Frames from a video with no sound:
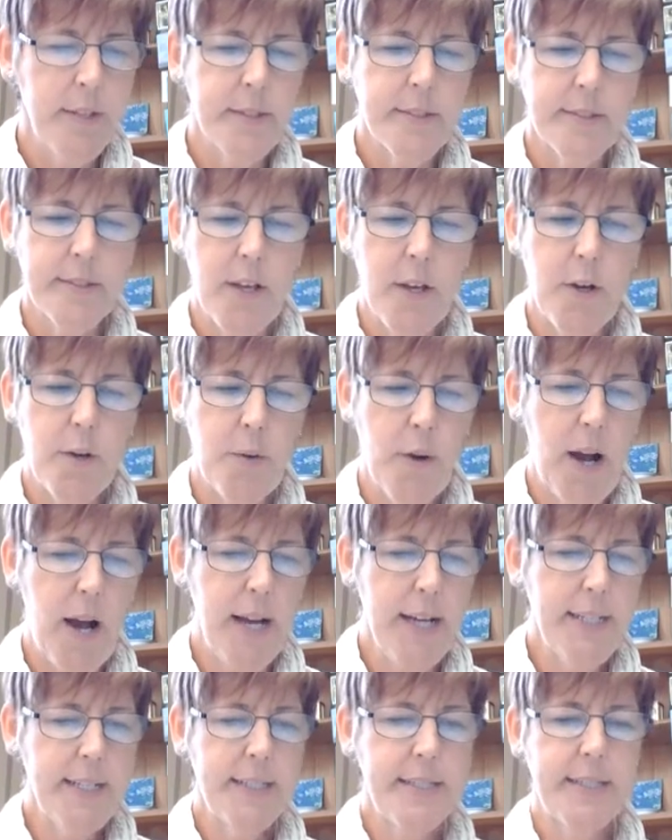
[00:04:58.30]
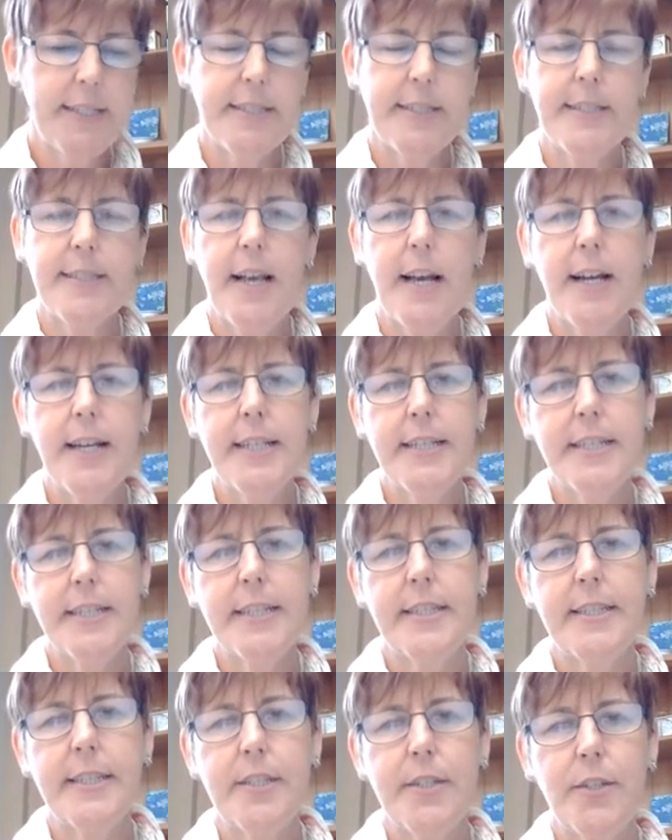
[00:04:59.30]
So I
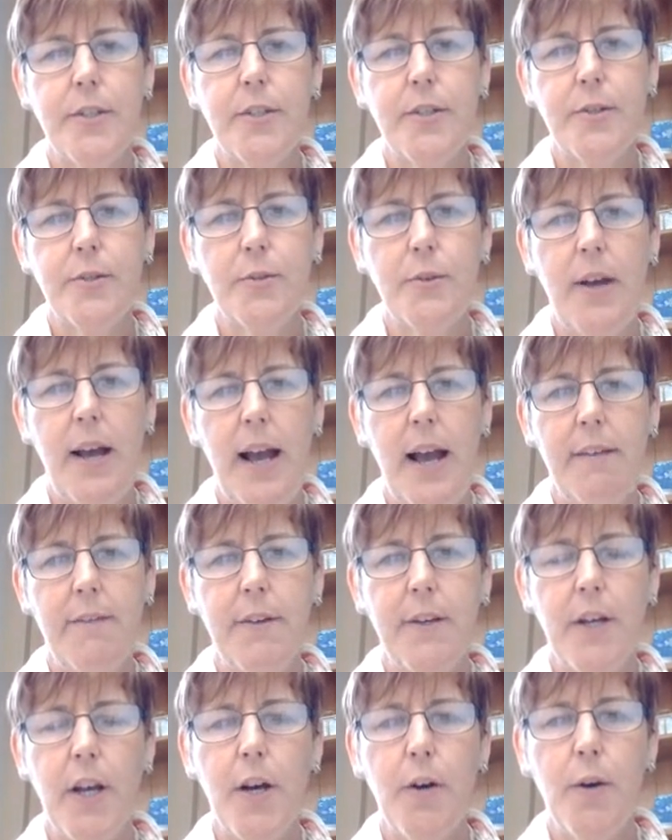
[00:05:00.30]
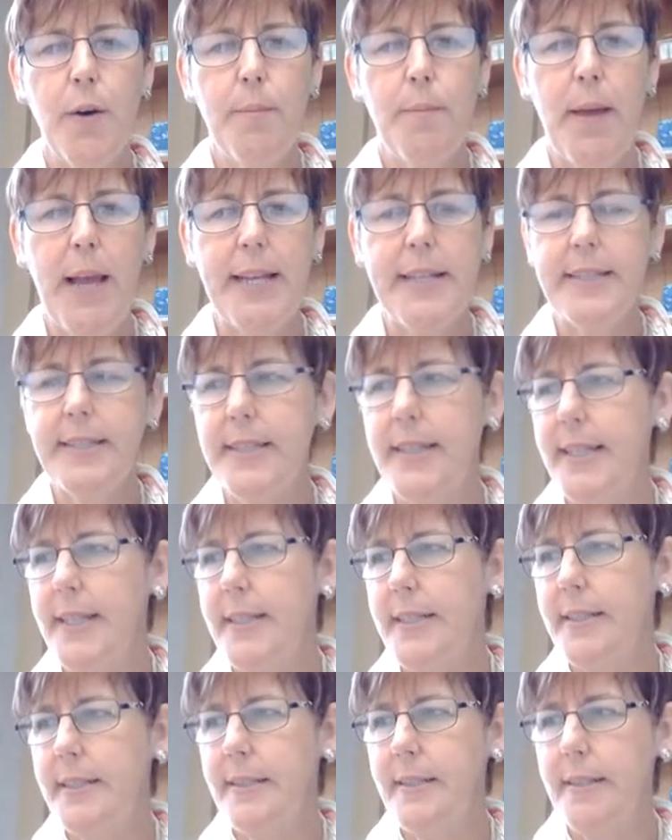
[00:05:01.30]
decided to have a go at
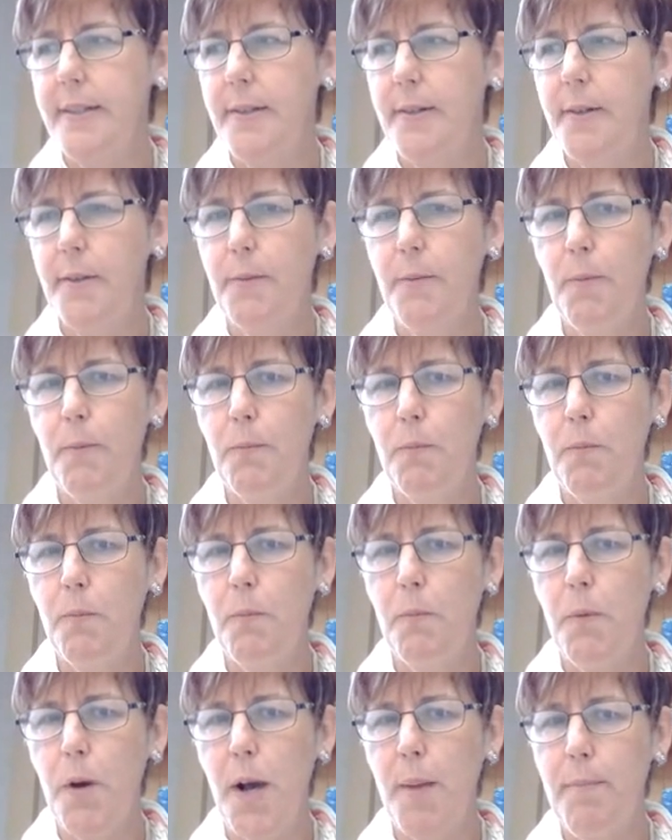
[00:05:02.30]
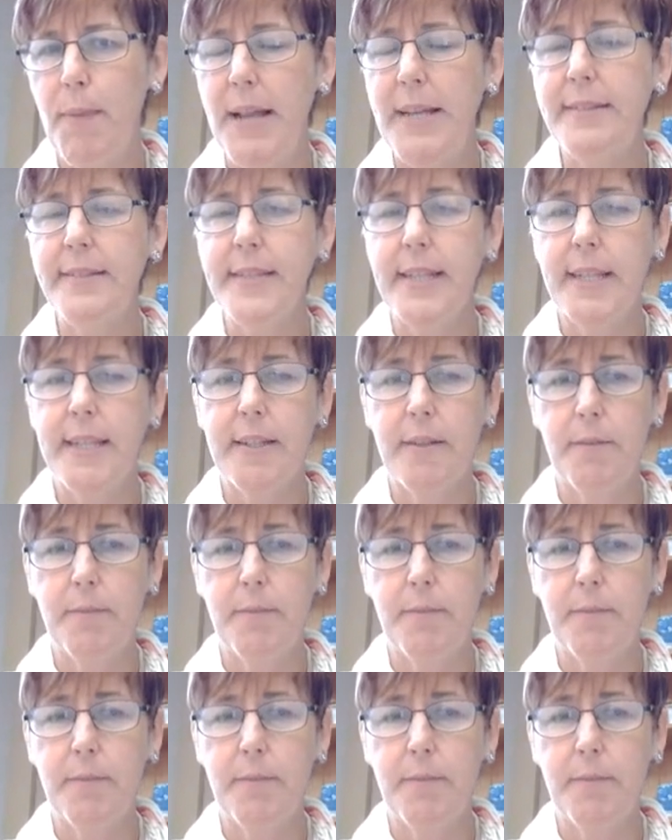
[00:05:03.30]
painting a basic